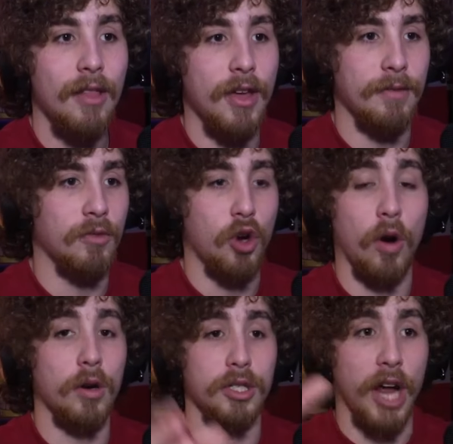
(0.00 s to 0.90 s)
that
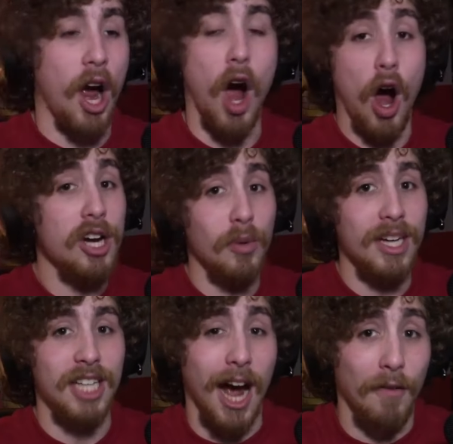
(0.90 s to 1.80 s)
garners
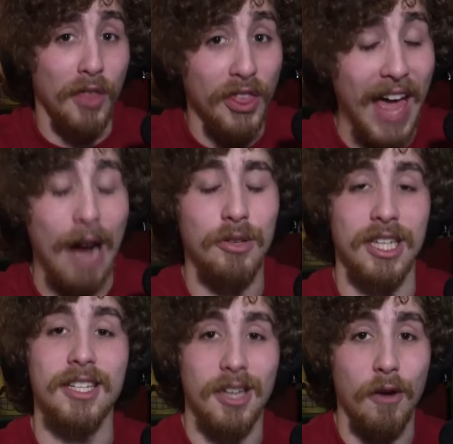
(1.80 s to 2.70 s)
hundreds of
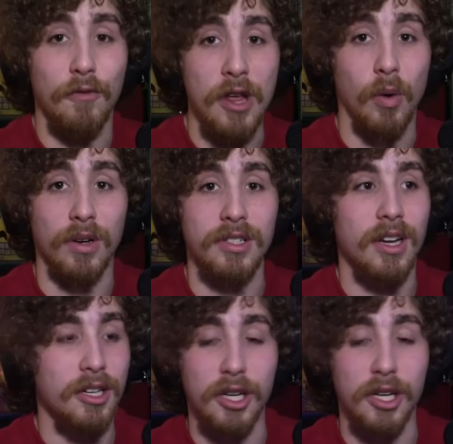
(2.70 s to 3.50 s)
thousands of viewers,